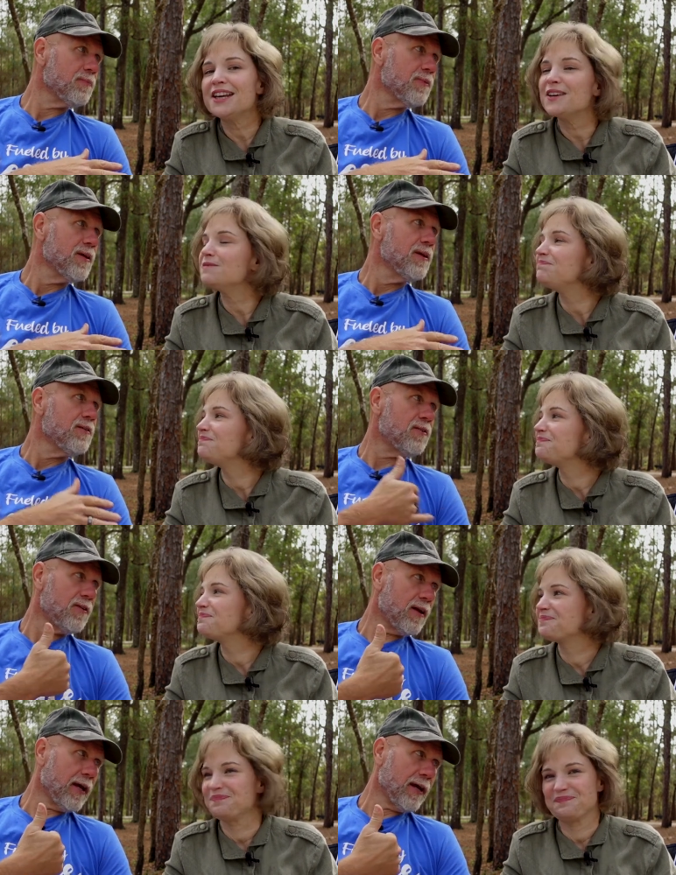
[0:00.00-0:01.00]
Speaker 1: you. So
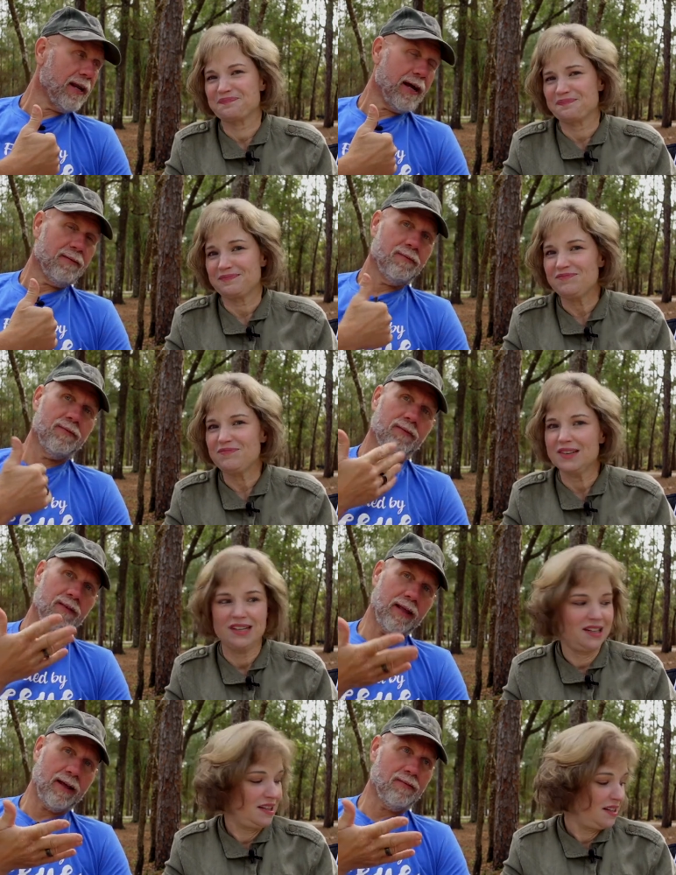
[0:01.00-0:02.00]
that I can have
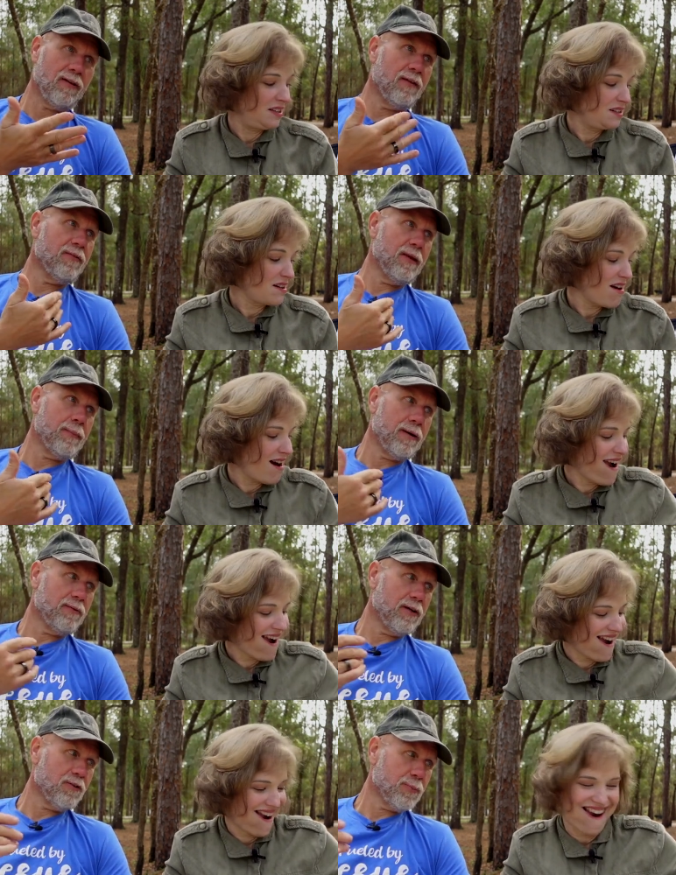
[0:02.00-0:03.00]
less of the amount
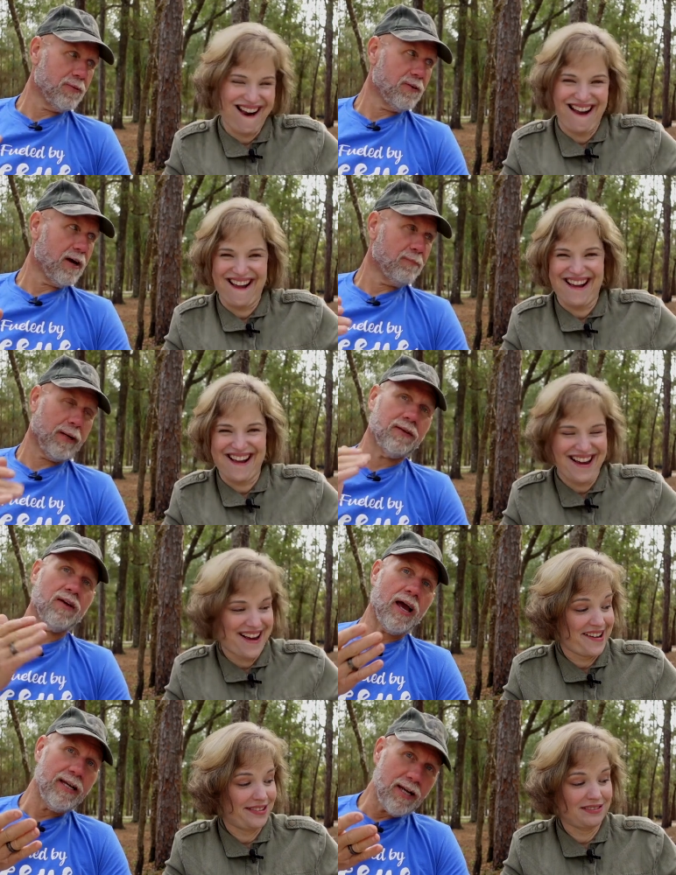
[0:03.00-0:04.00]
that you're supposed to have because
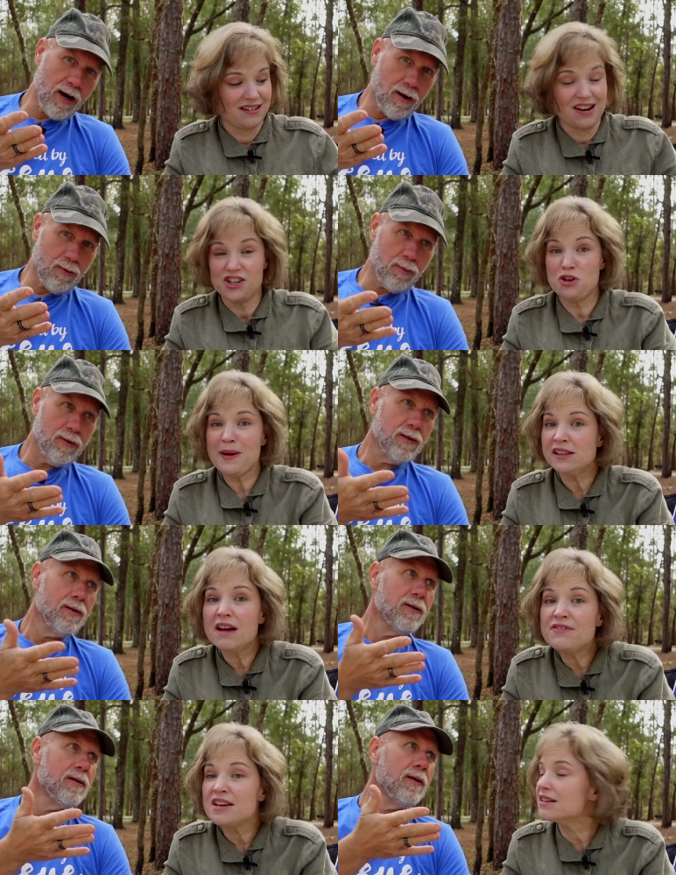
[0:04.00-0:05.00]
I know you may
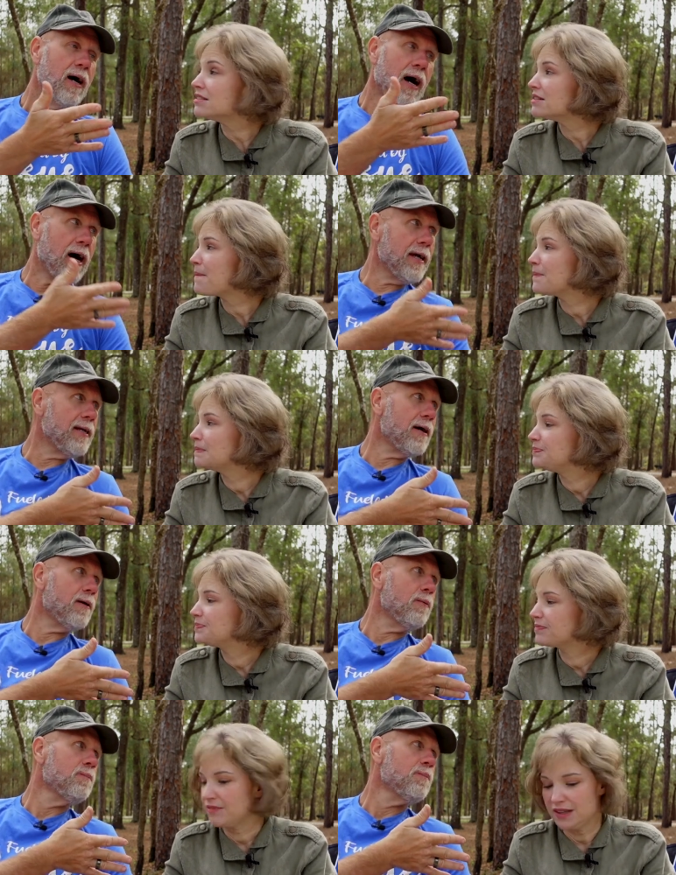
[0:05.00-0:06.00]
love this. I
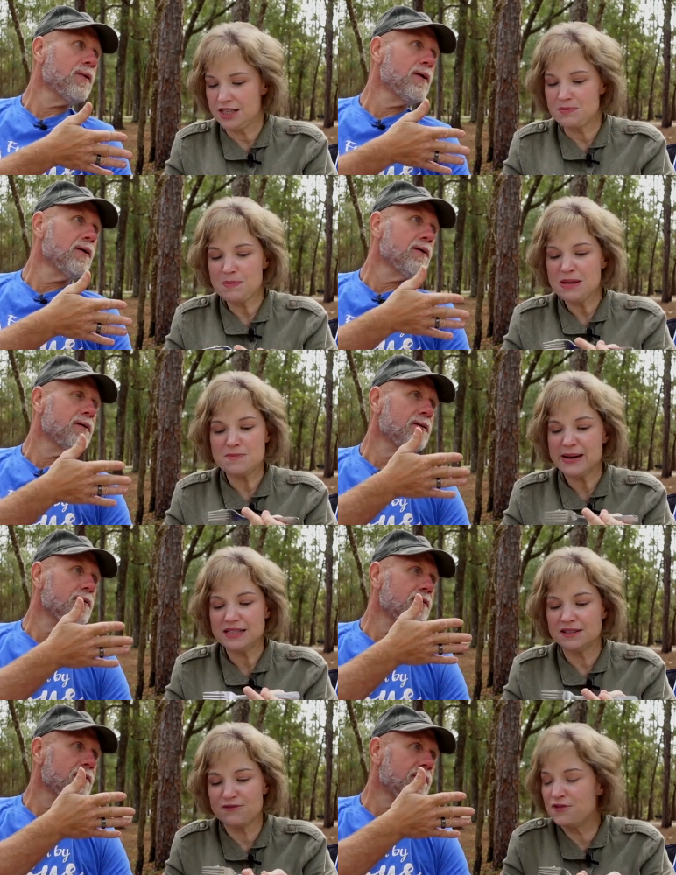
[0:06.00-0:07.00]
know
Speaker 2: this may be the
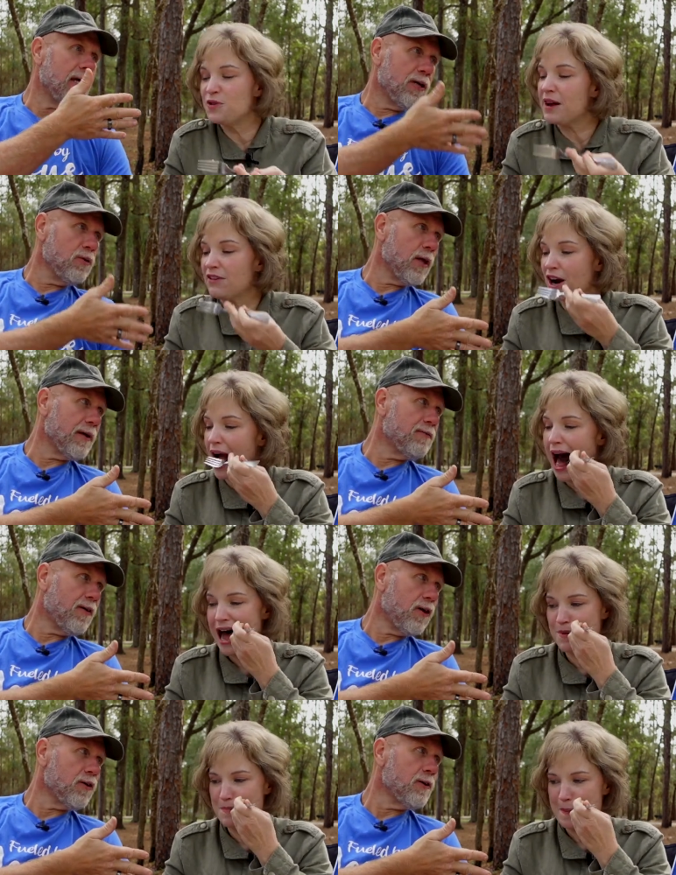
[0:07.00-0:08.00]
best that ever. you like
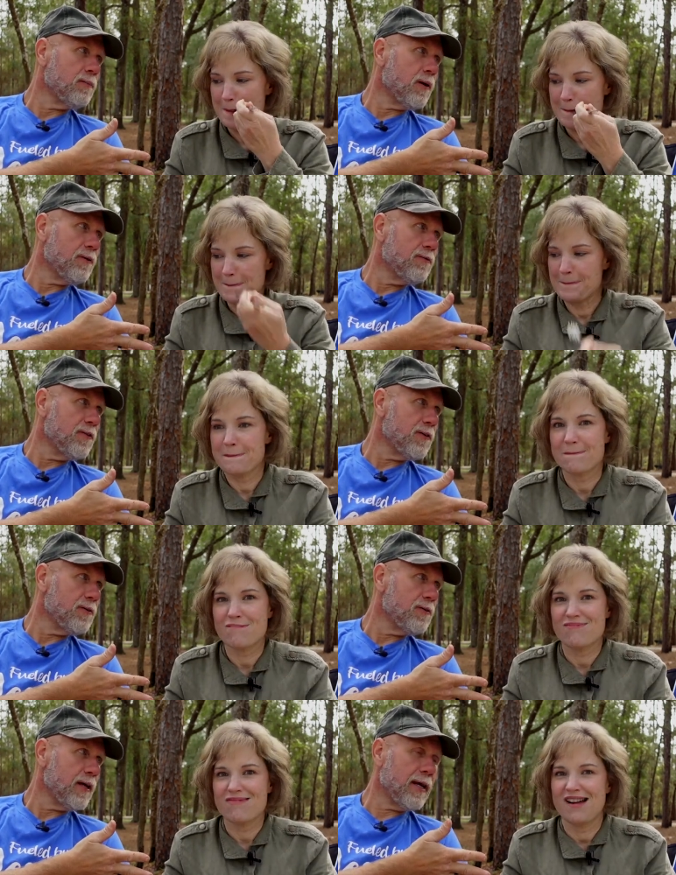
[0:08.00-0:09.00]
Speaker 1: volume on
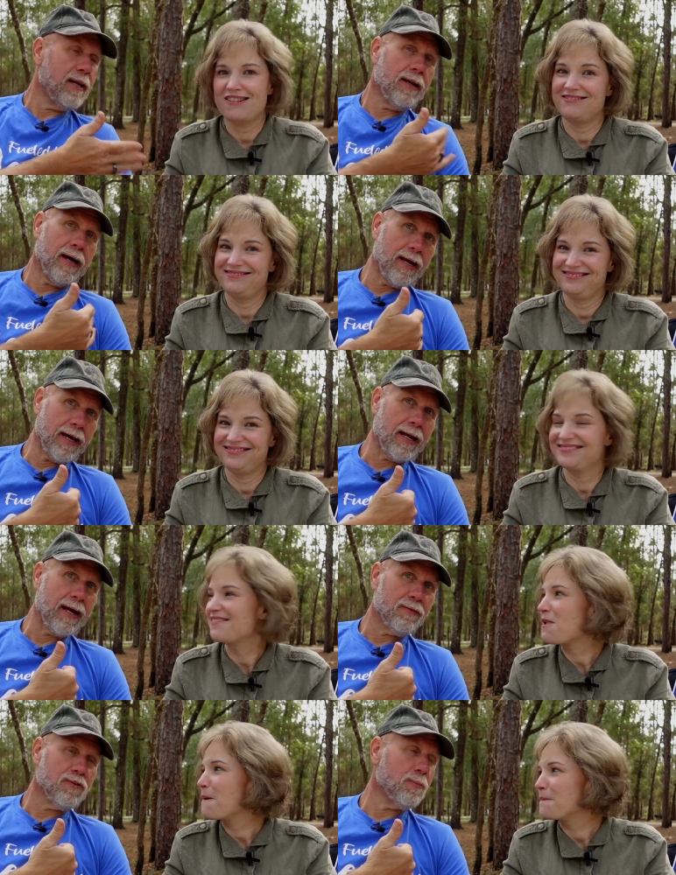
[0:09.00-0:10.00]
food, and and I can
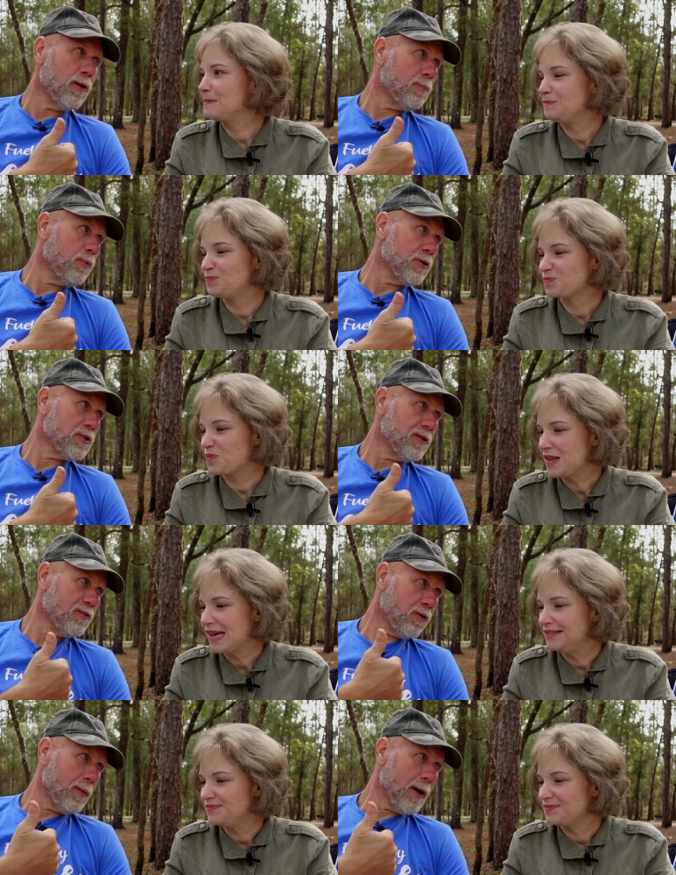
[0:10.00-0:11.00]
have a smaller portion.
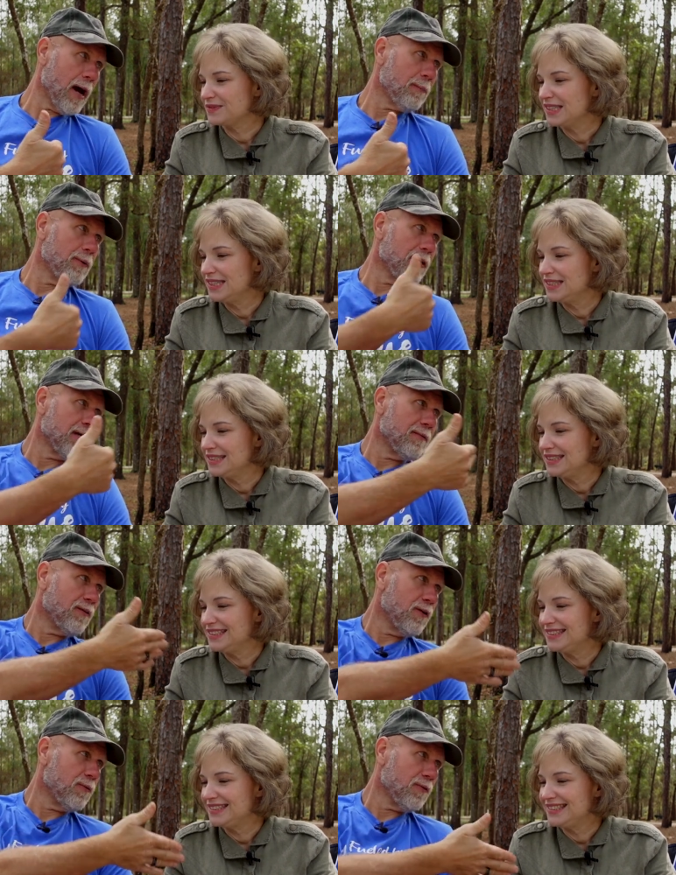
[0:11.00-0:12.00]
So I'm happy to give you